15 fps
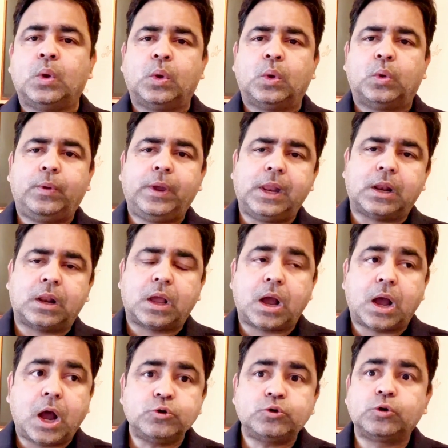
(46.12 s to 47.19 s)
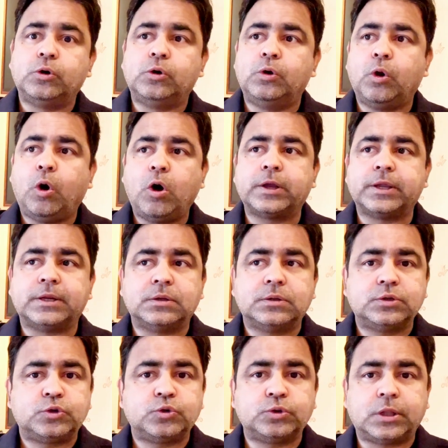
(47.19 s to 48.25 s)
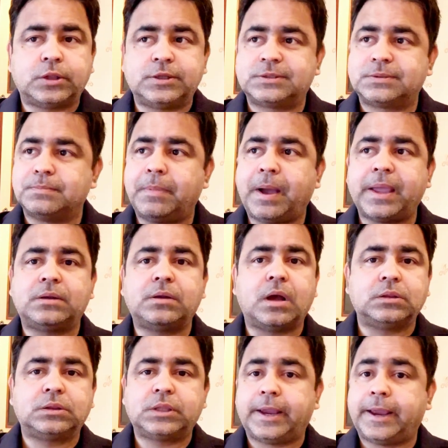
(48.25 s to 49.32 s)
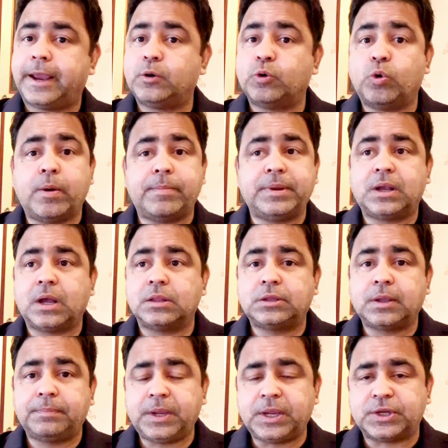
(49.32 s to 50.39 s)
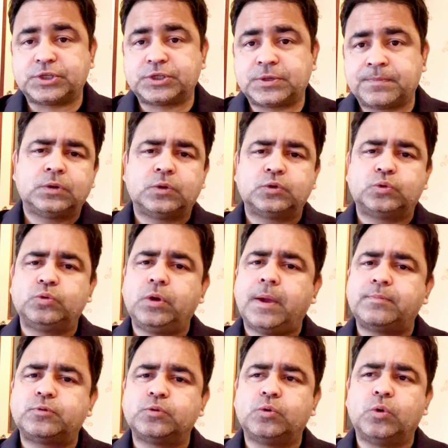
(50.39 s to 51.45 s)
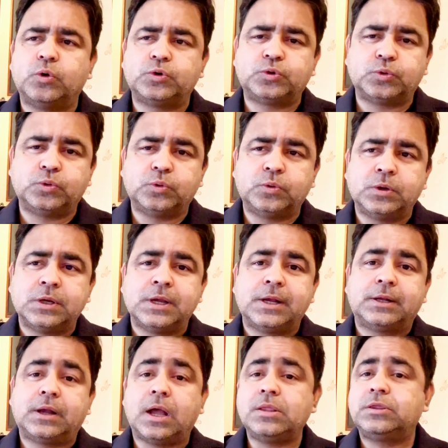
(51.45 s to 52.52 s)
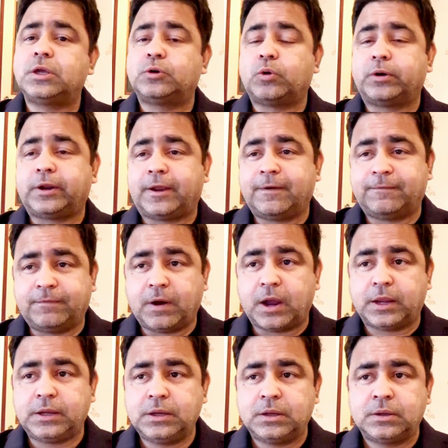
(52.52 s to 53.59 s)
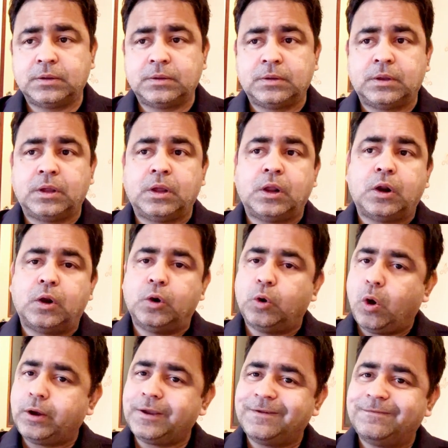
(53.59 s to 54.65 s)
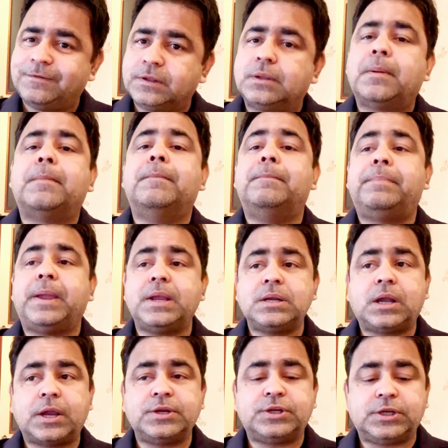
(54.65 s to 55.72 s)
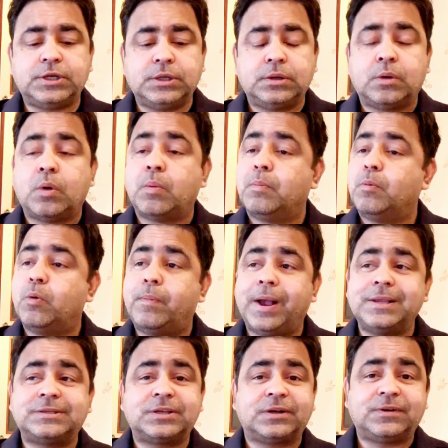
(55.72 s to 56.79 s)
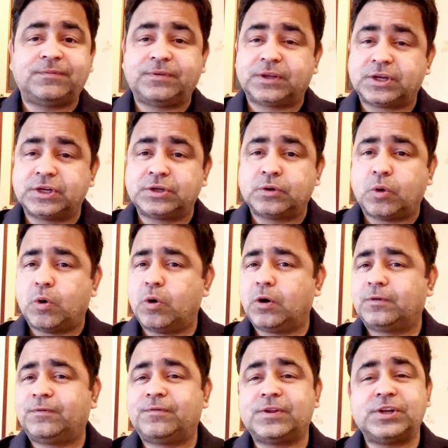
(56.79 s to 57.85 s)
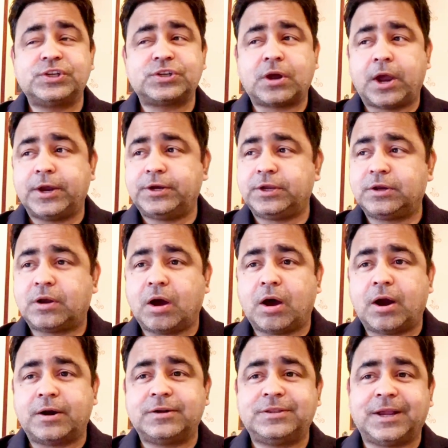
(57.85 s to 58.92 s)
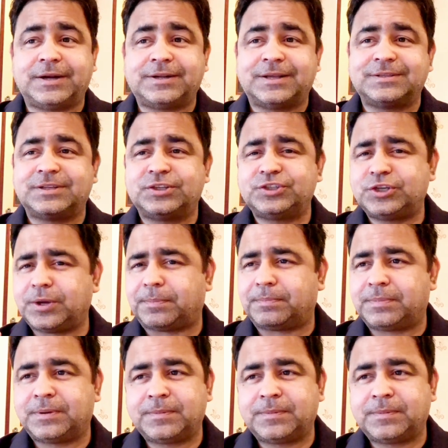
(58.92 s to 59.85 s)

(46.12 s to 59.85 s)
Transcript: Well, how to log in to this My Kanta and OMA Kanta page? So you have to go to Kanta.fi, log in with bank ID, mobile certificate or Finnish ID card that has a chip.